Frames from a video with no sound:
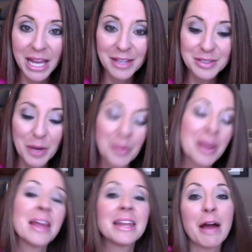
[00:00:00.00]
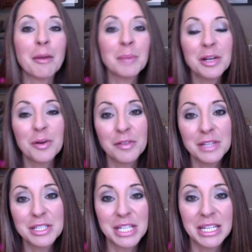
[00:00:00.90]
And so now I'm going to go over the
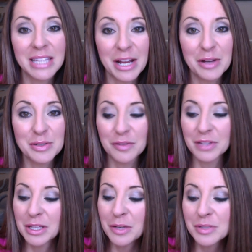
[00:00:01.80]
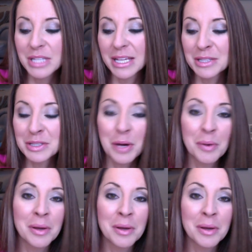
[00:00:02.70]
sheet that goes over the closing. And so